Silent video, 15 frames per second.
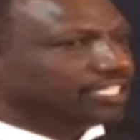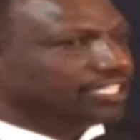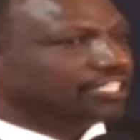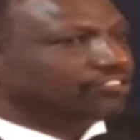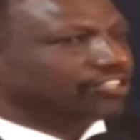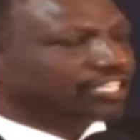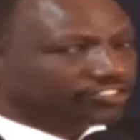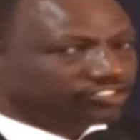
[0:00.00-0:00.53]

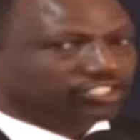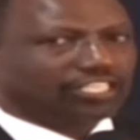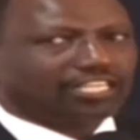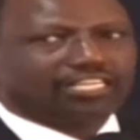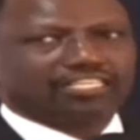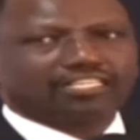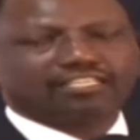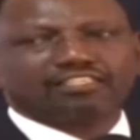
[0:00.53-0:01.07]
And
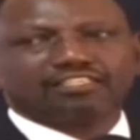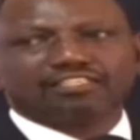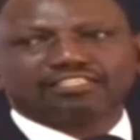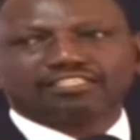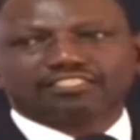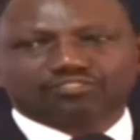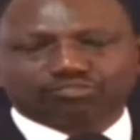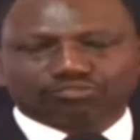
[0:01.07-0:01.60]
occasionally,
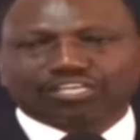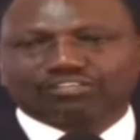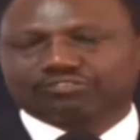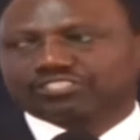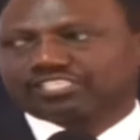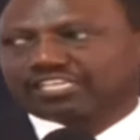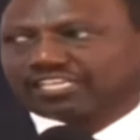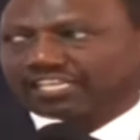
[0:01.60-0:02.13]
he took
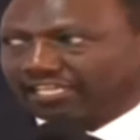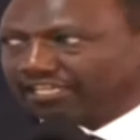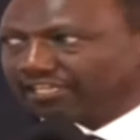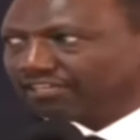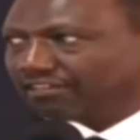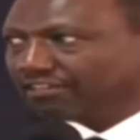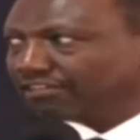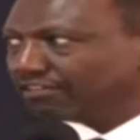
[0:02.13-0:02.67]
out the
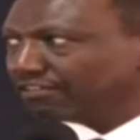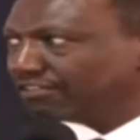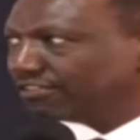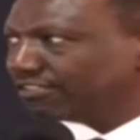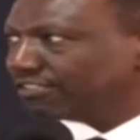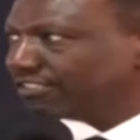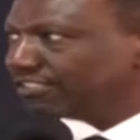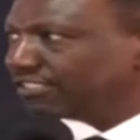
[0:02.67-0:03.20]
cane
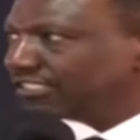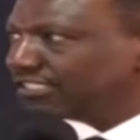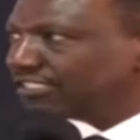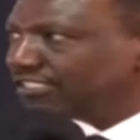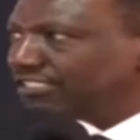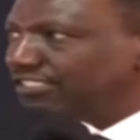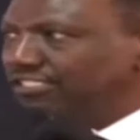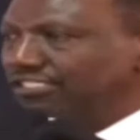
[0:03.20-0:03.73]

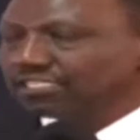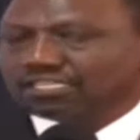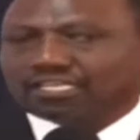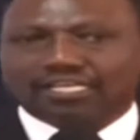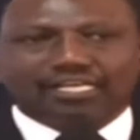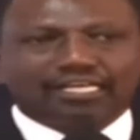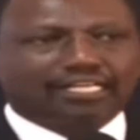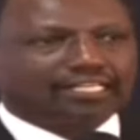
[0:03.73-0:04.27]

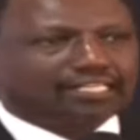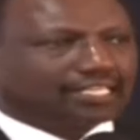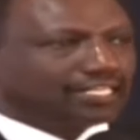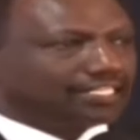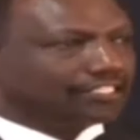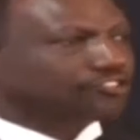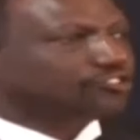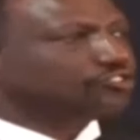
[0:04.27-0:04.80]
and
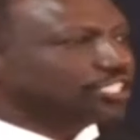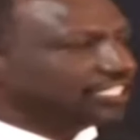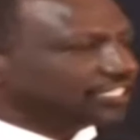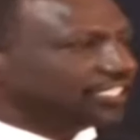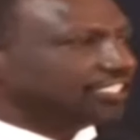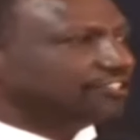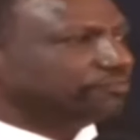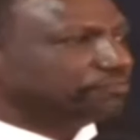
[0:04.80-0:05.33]

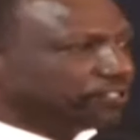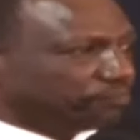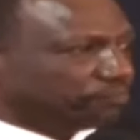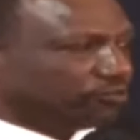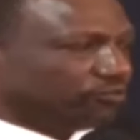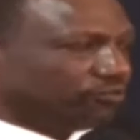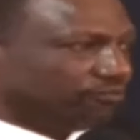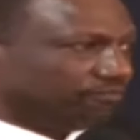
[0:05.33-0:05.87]
straightened
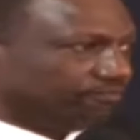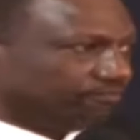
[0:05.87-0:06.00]
people.